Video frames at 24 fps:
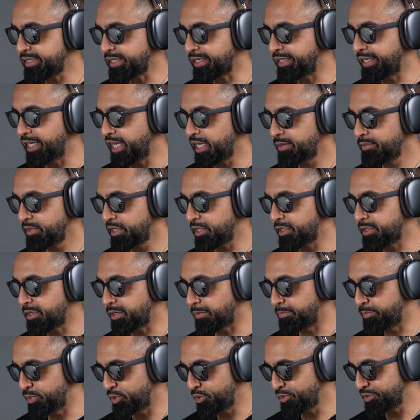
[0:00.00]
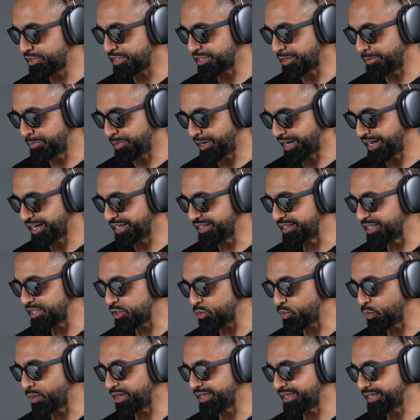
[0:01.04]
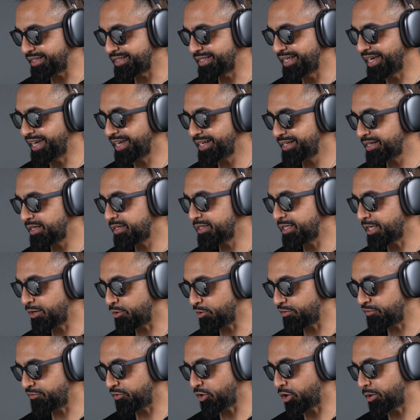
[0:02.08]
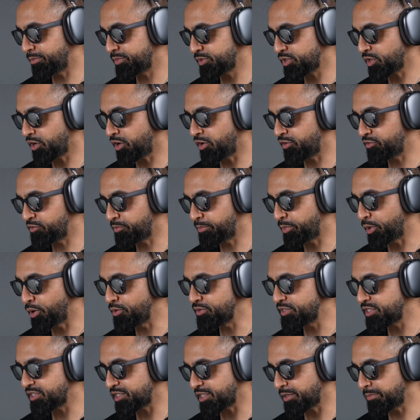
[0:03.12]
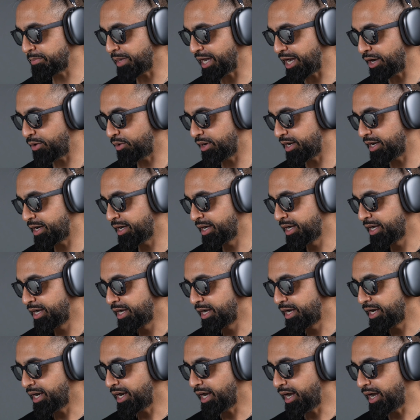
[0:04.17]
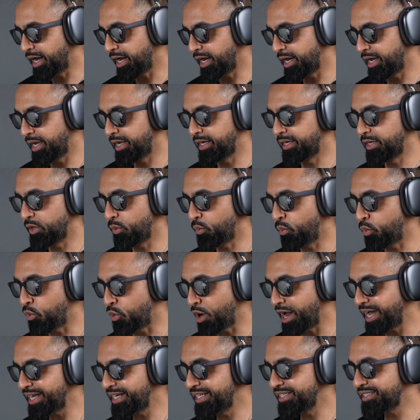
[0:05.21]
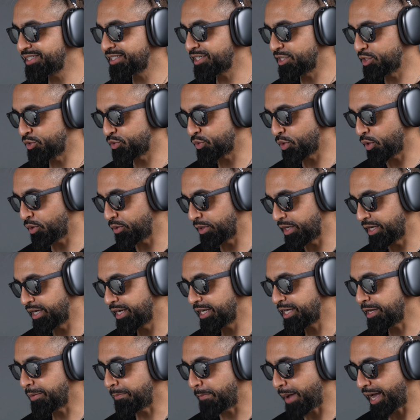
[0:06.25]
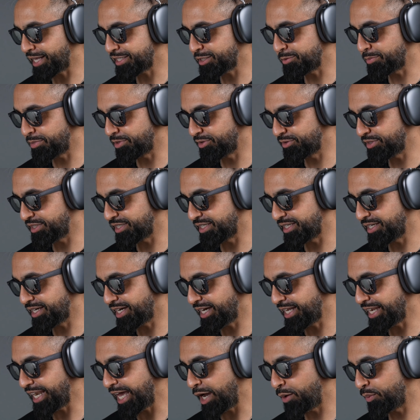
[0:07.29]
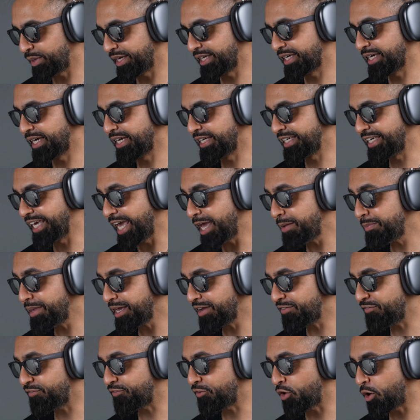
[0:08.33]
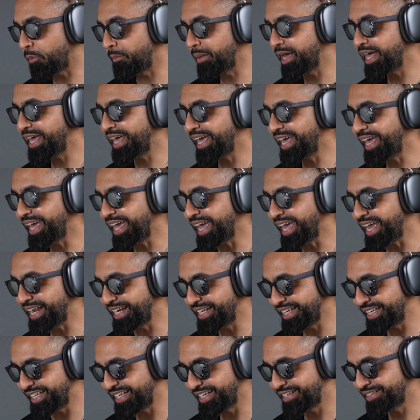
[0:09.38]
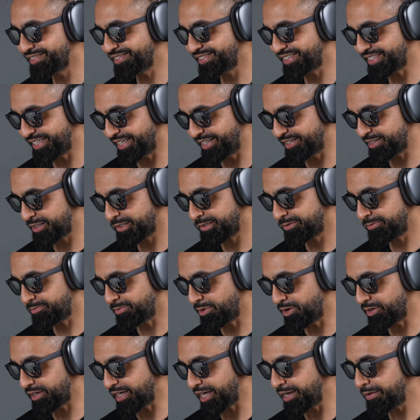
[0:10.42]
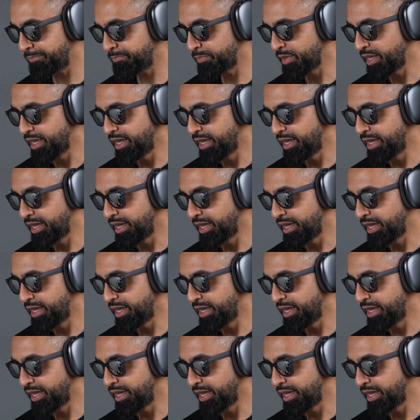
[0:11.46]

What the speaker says: a gaming computer behind this with 10 teraflops of processing power and wireless controller compatibility, allowing gaming from any seat. Okay.